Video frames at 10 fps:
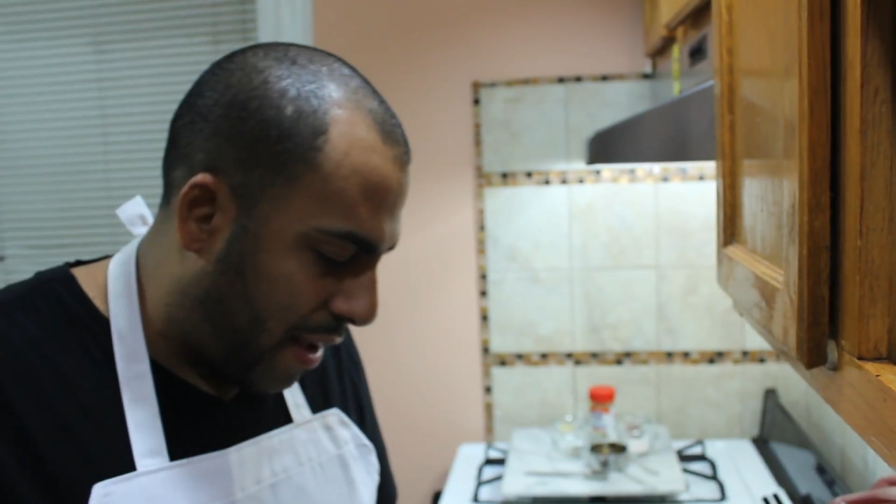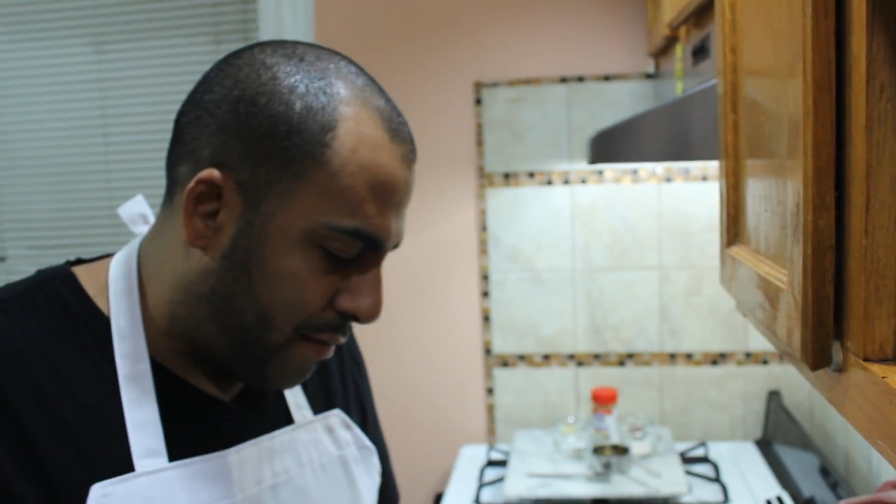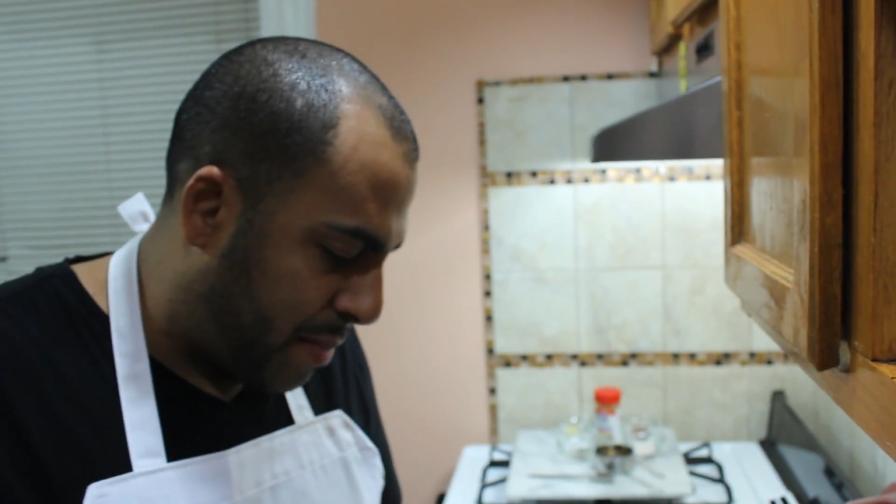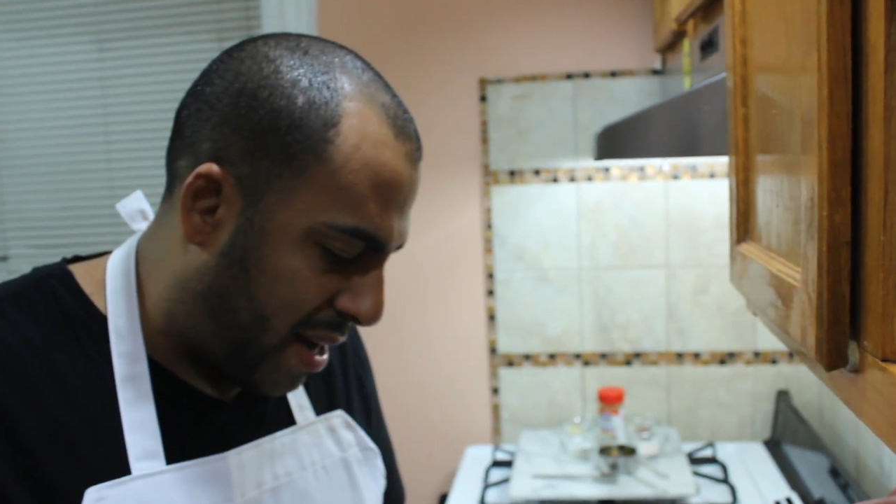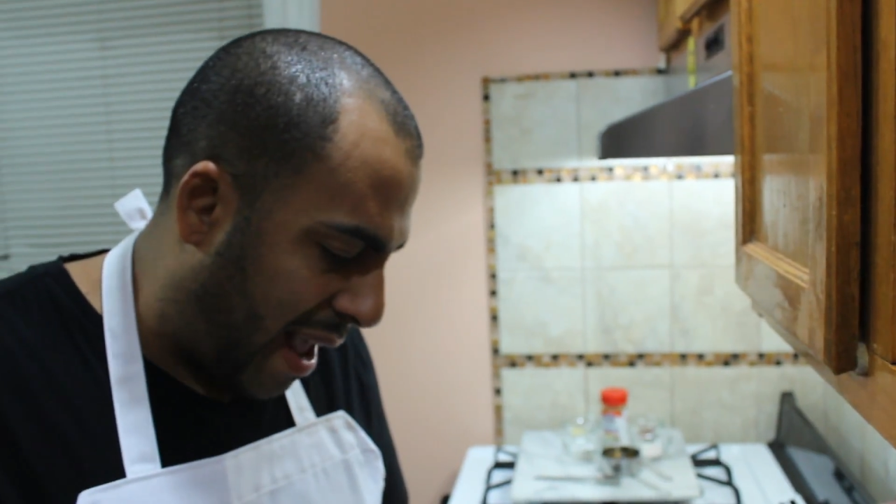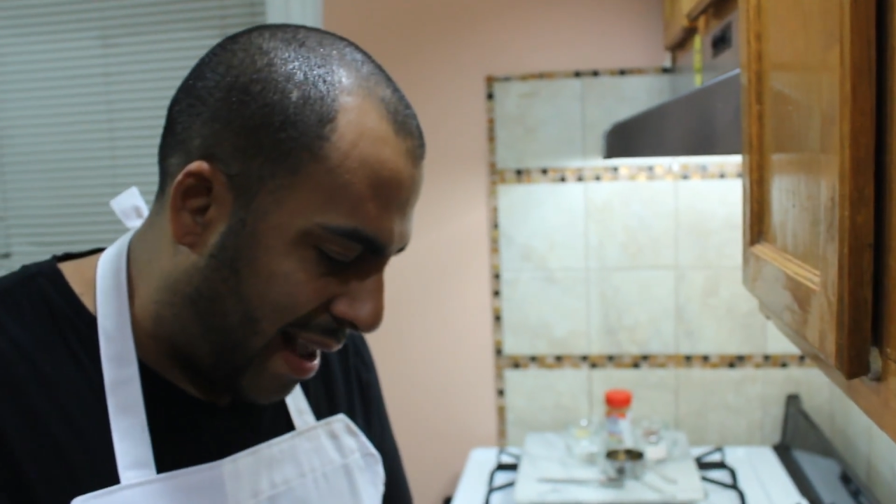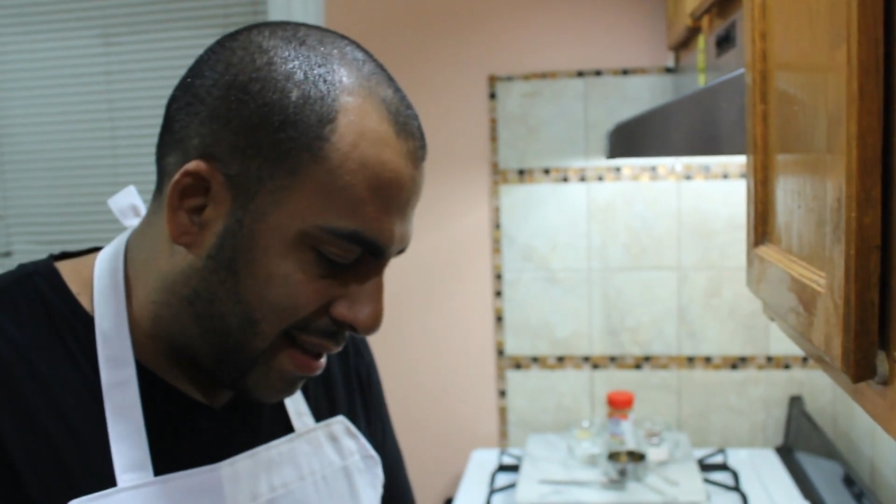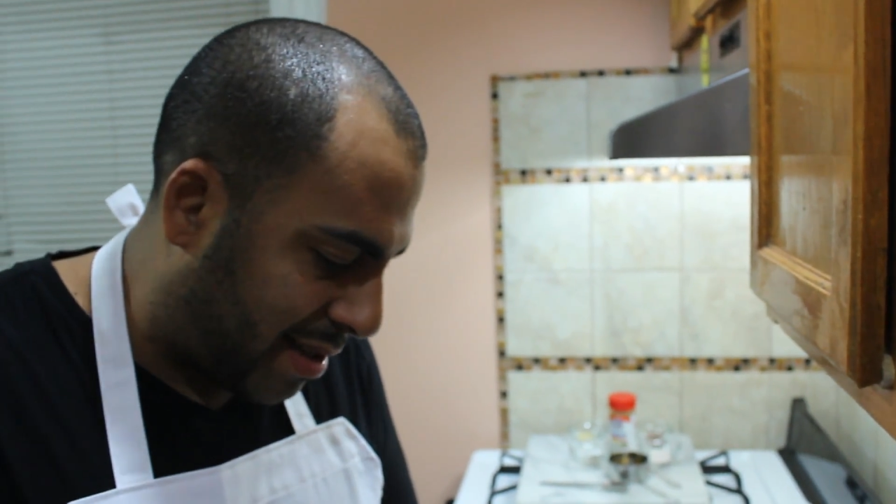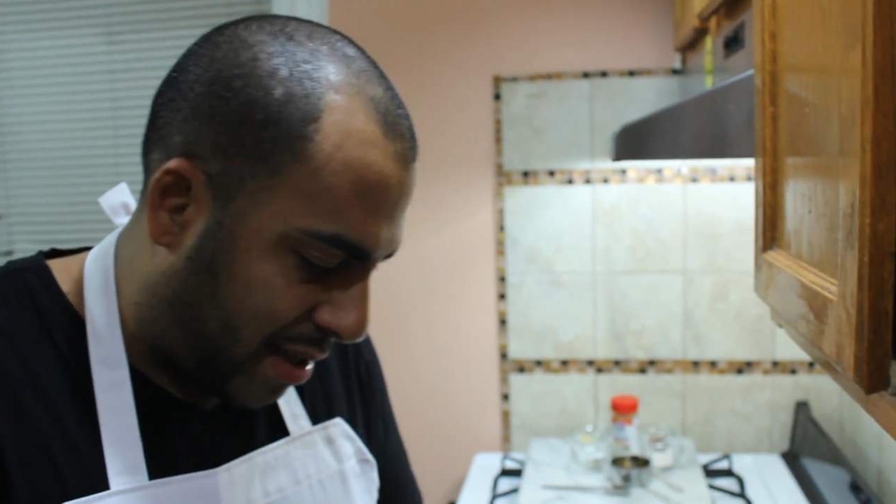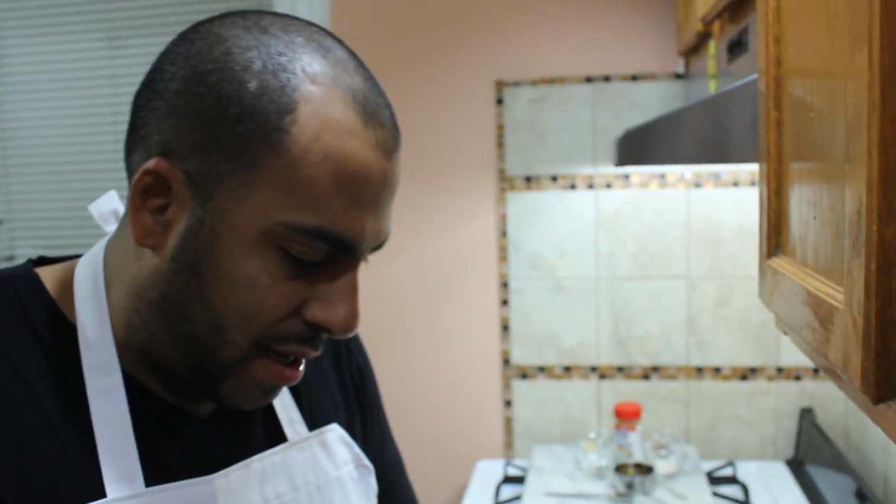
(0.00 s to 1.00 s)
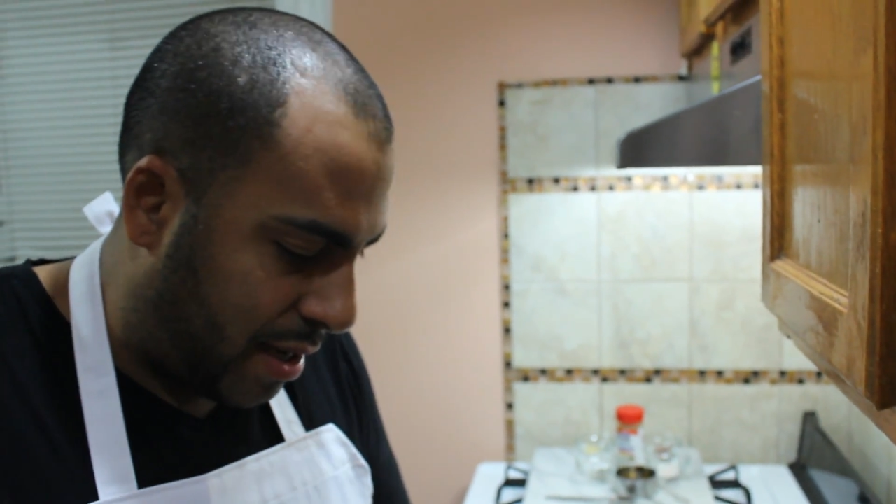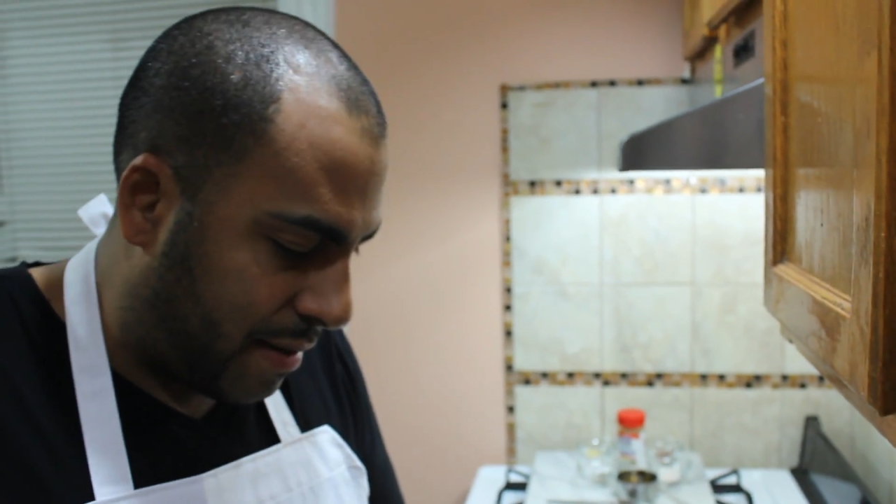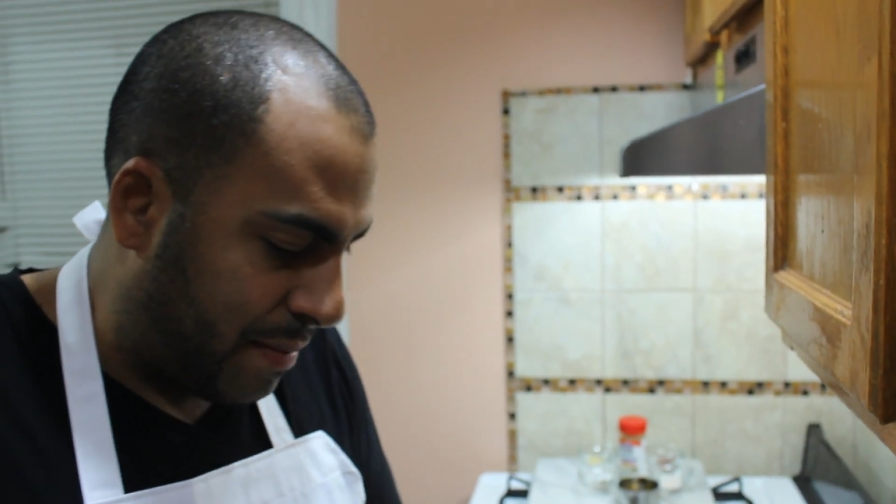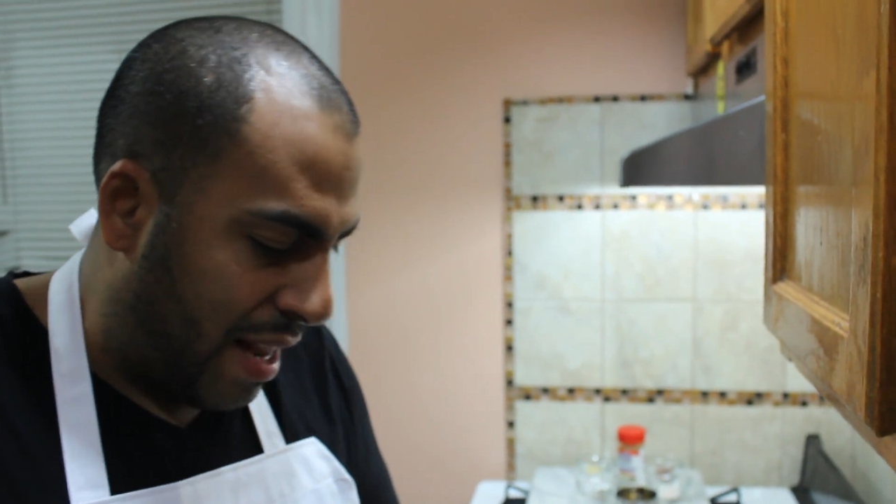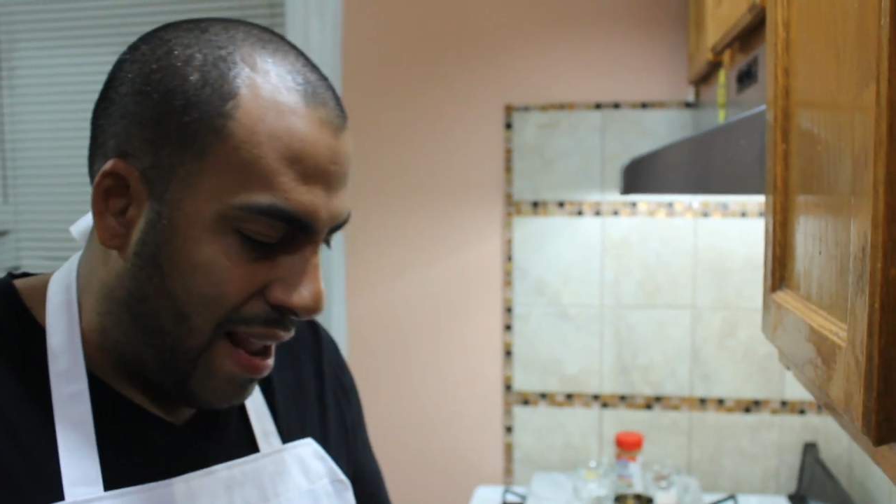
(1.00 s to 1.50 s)
have been
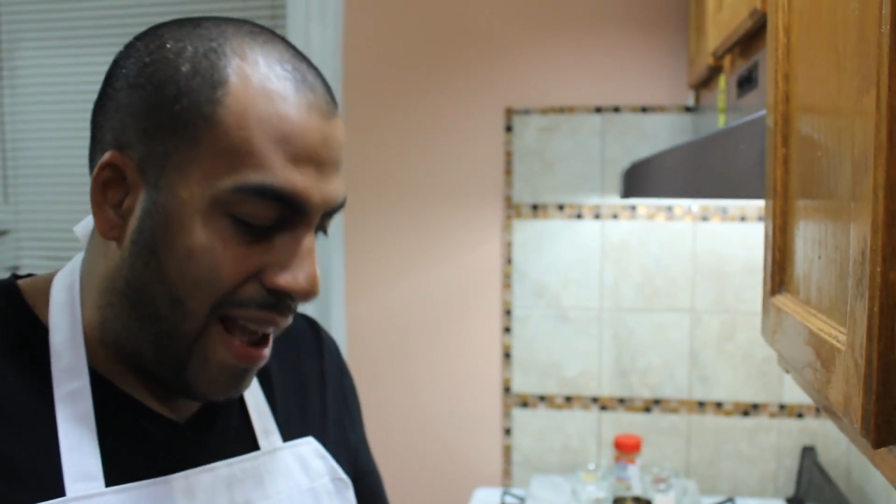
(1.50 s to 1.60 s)
asking,